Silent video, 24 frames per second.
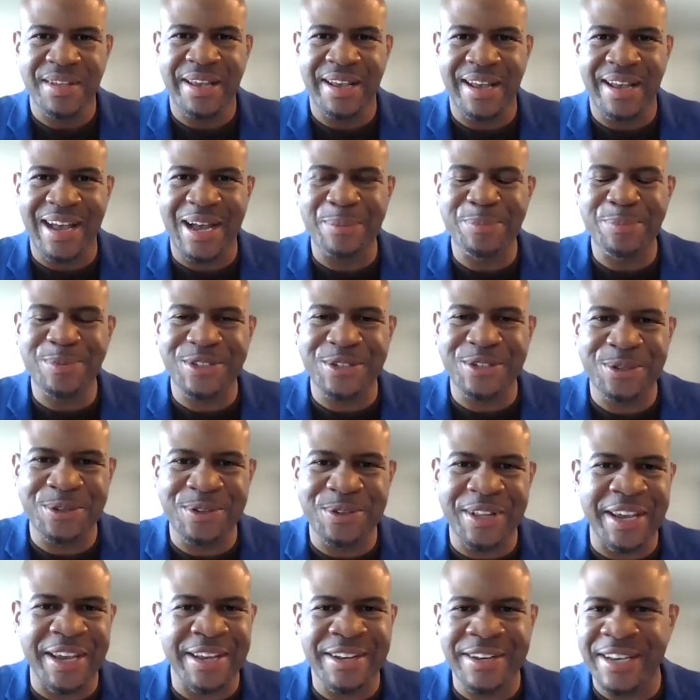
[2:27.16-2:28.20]

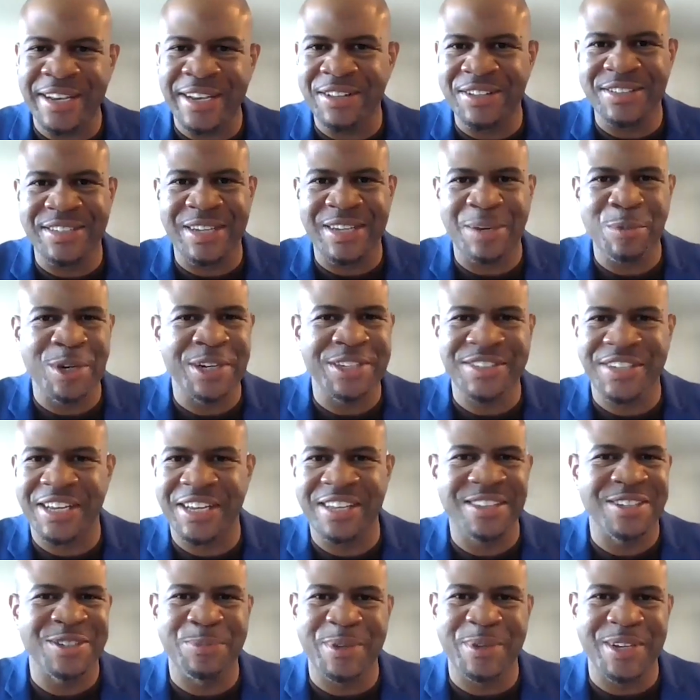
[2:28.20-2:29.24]
Absolutely. And Nicholas, I'm going to say
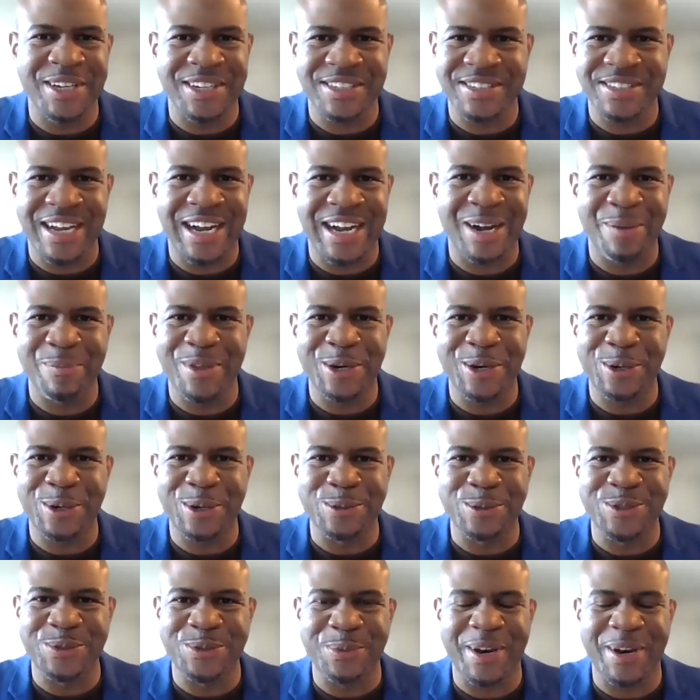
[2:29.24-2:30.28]
this because I'm the
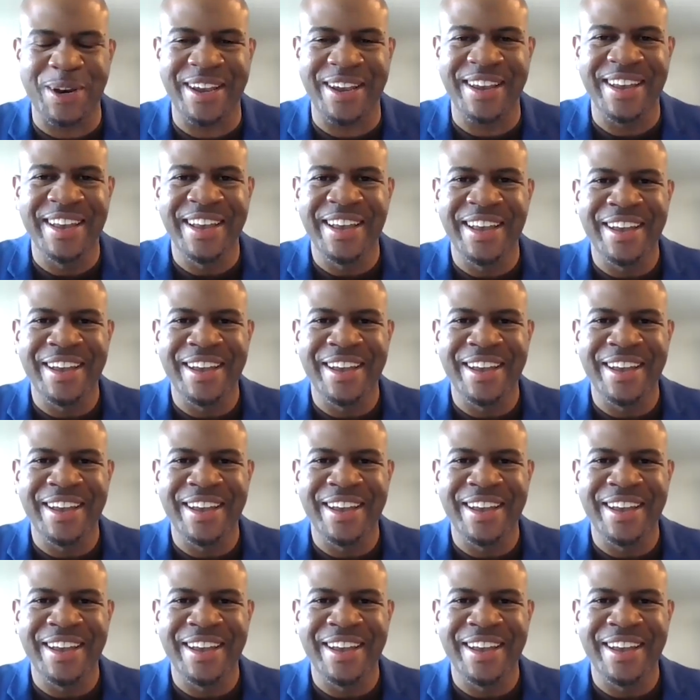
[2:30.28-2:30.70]
host, right?